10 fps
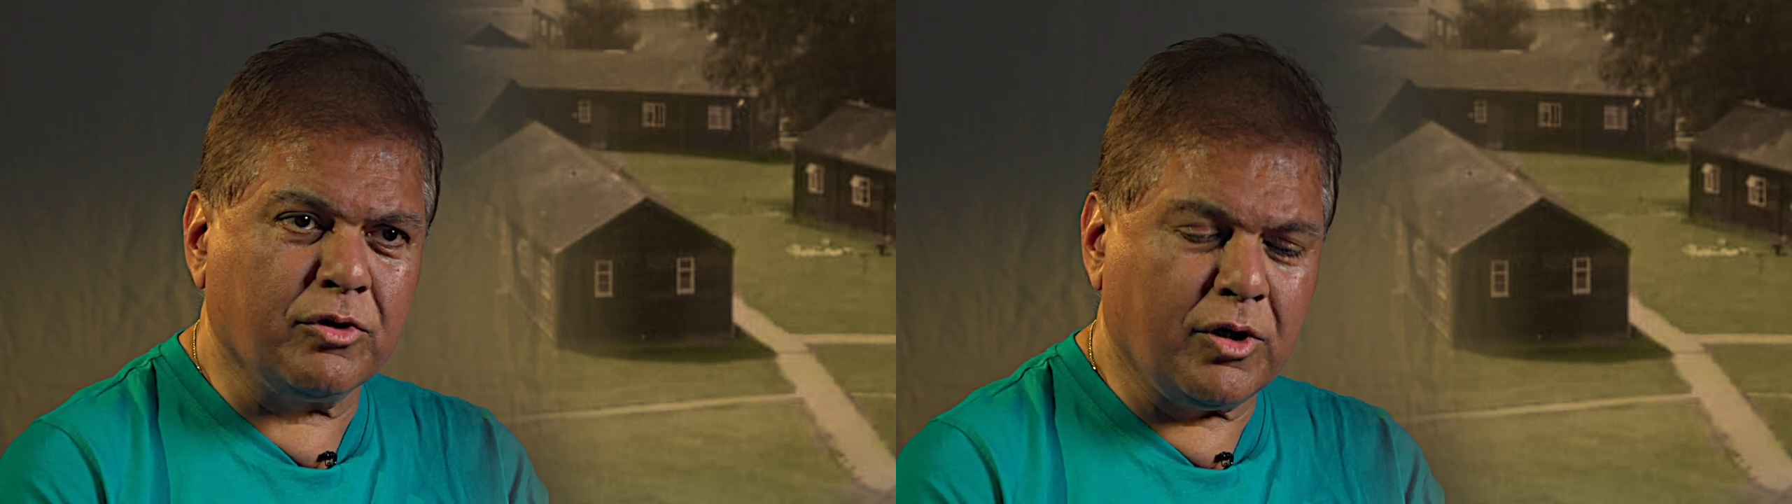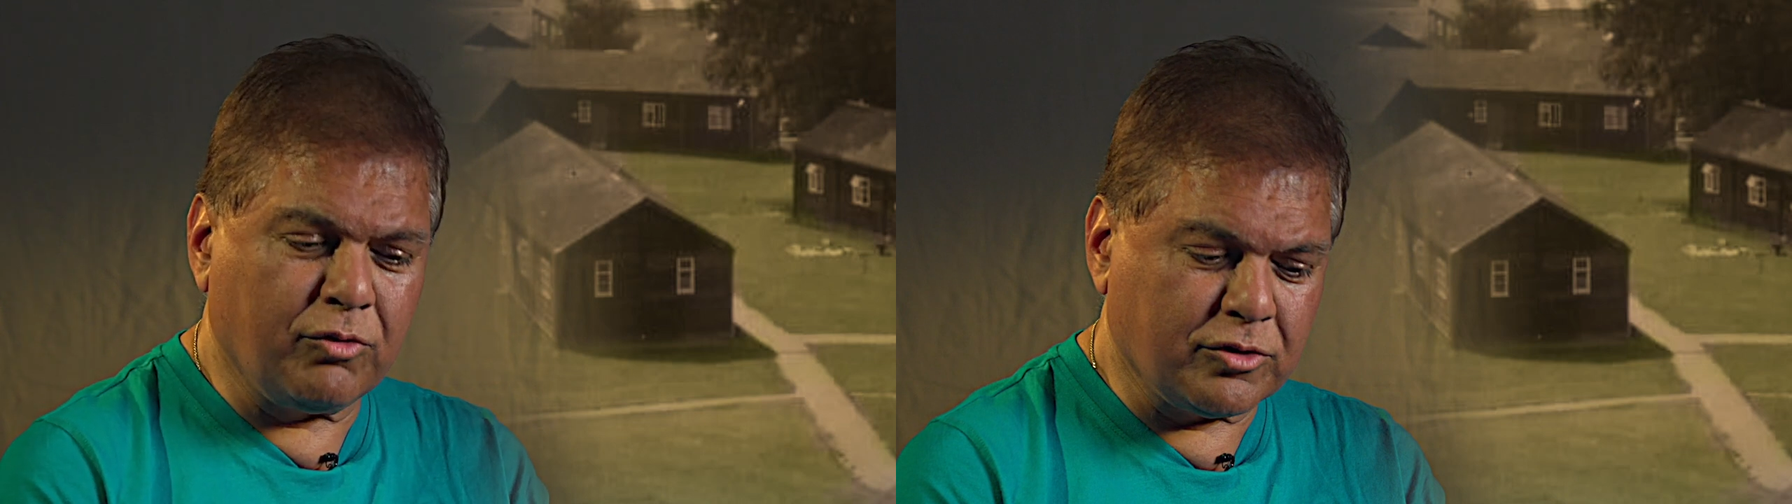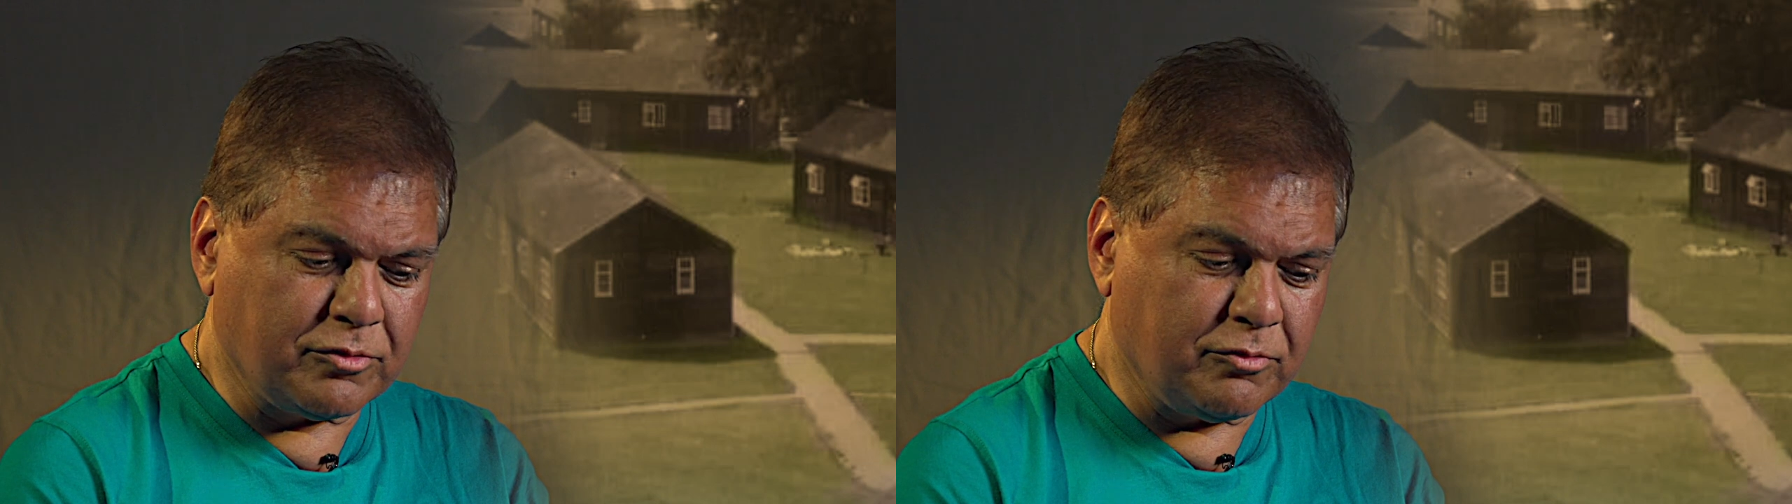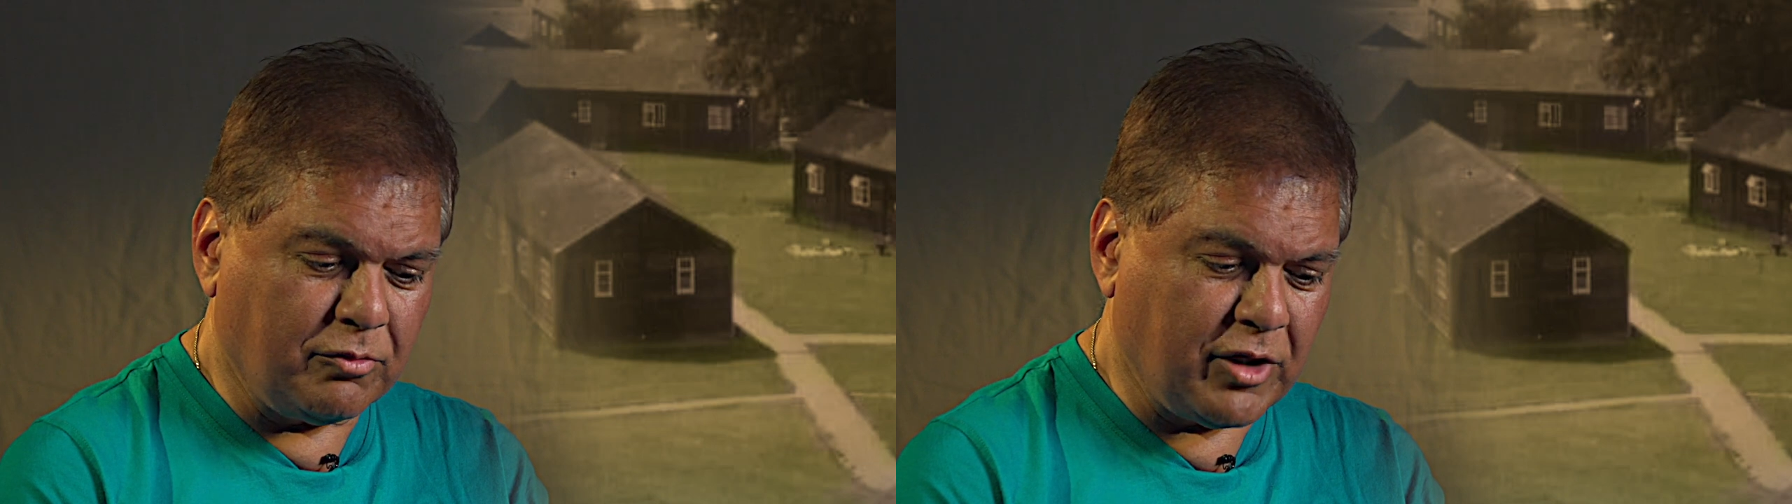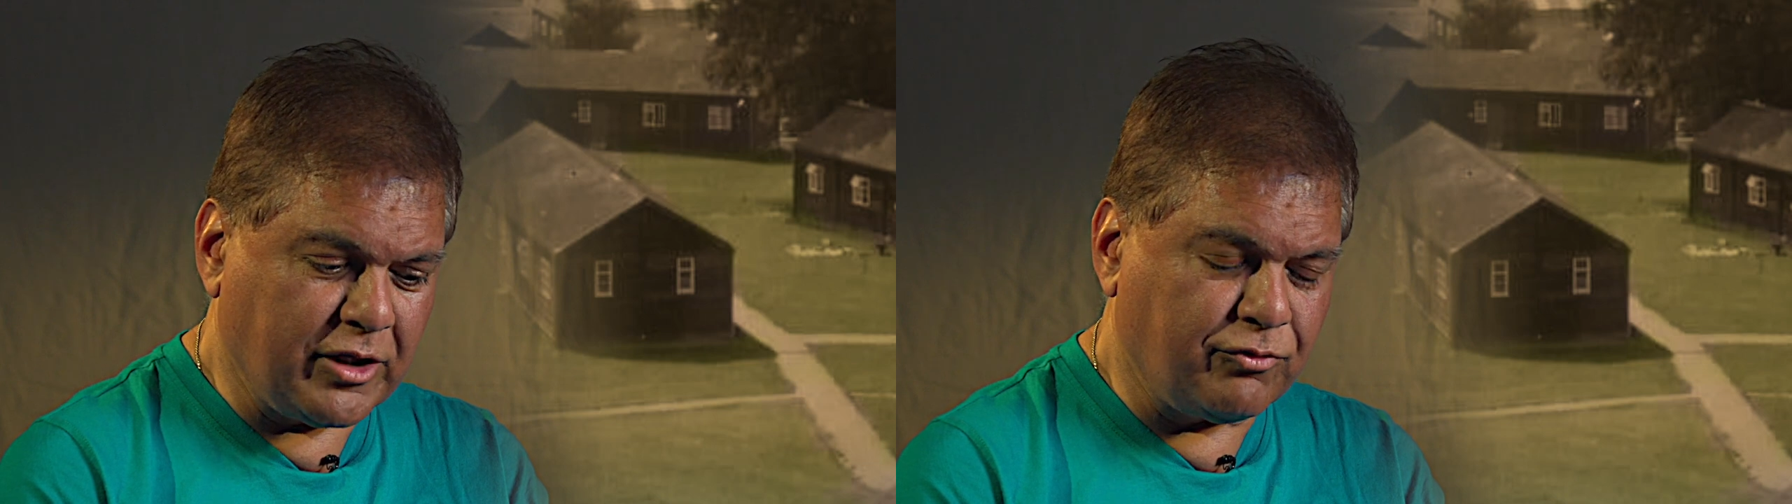I want
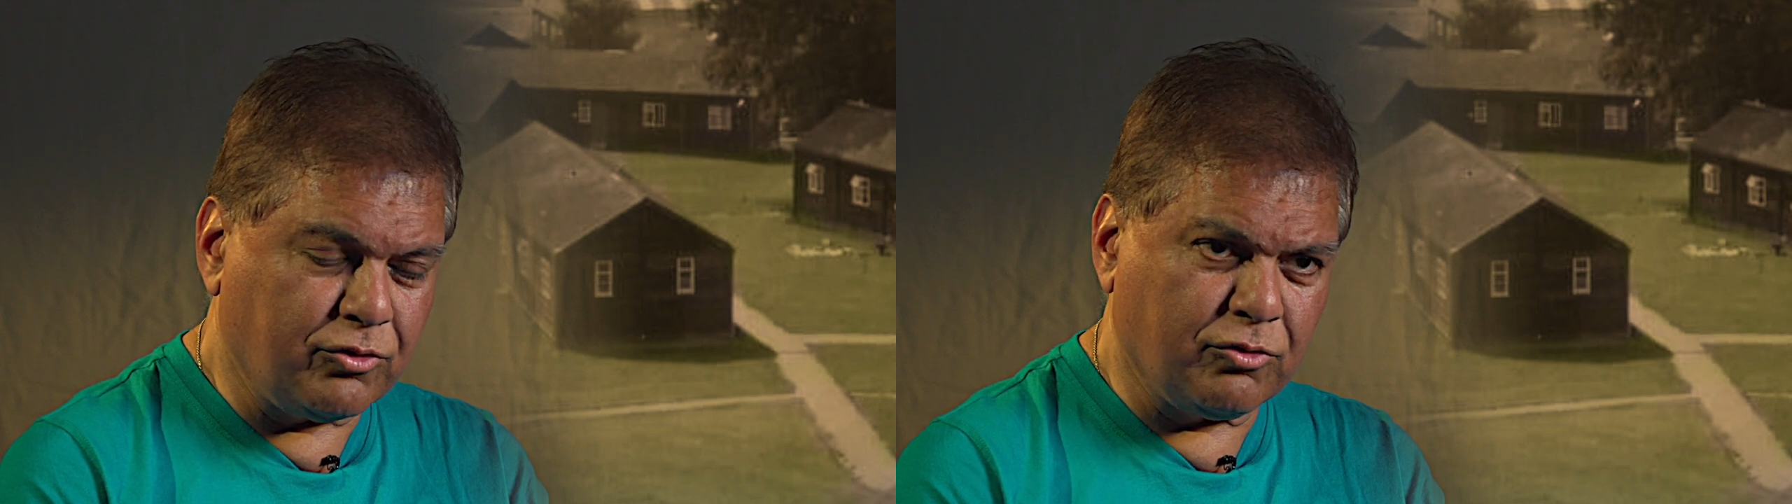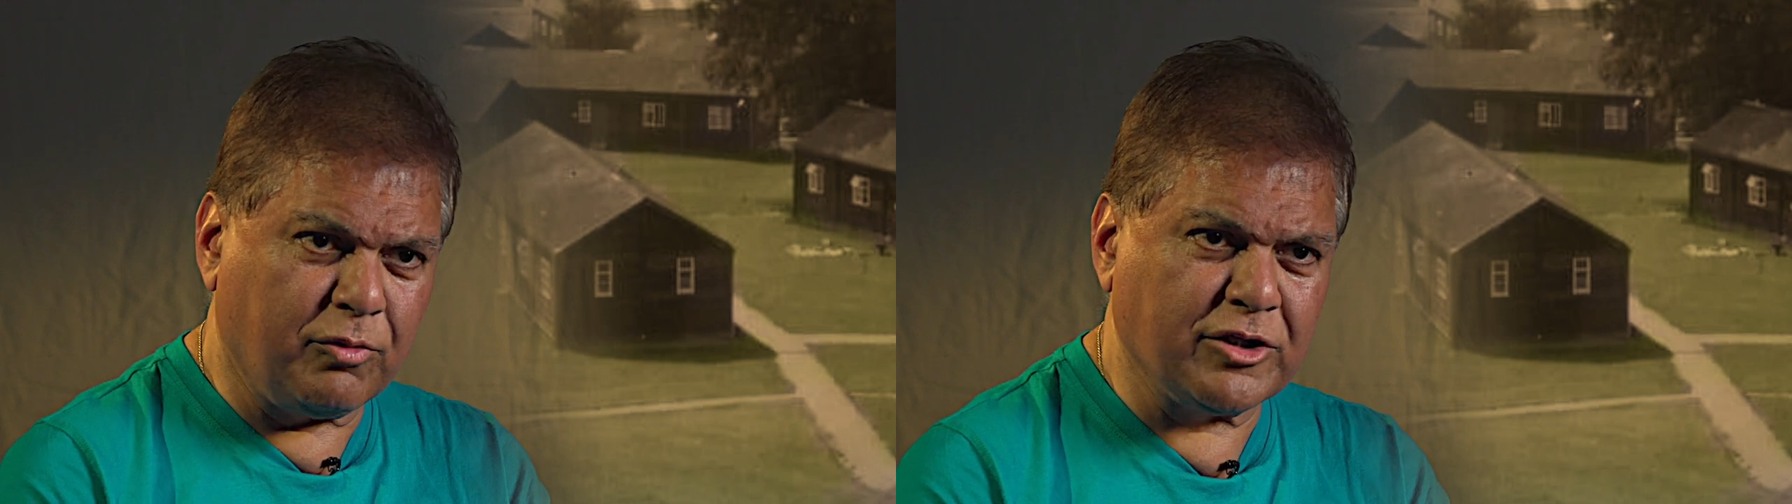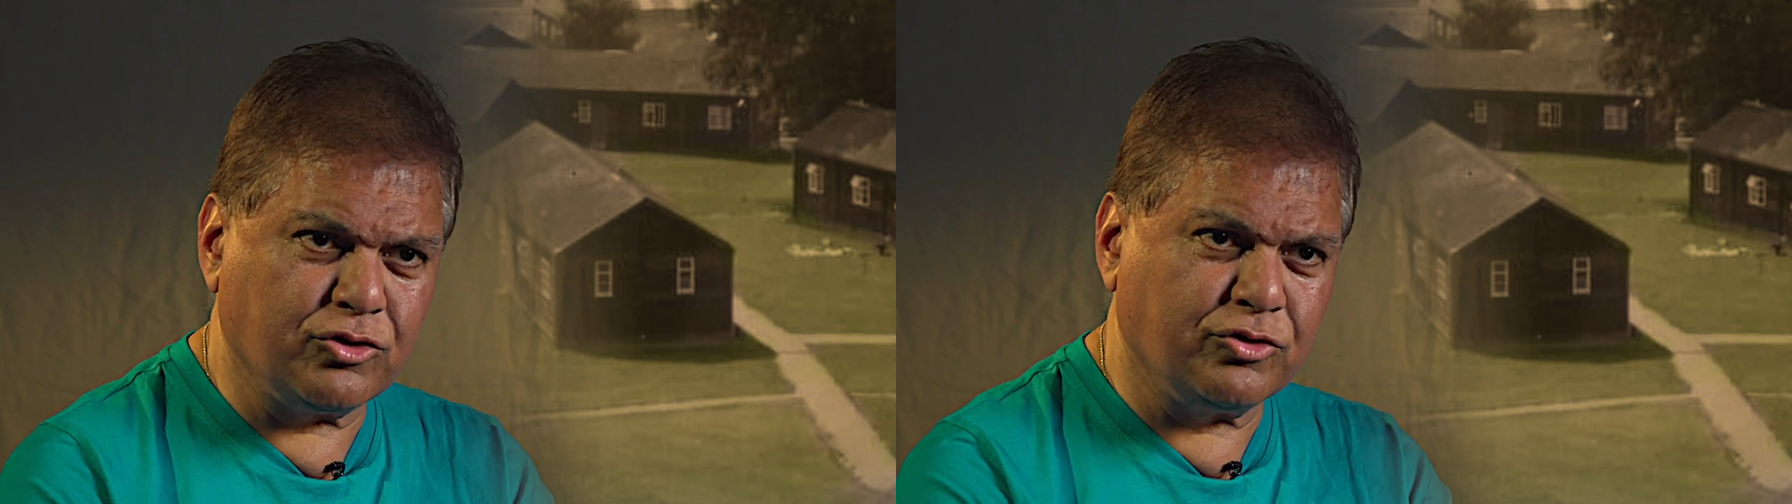money to buy 2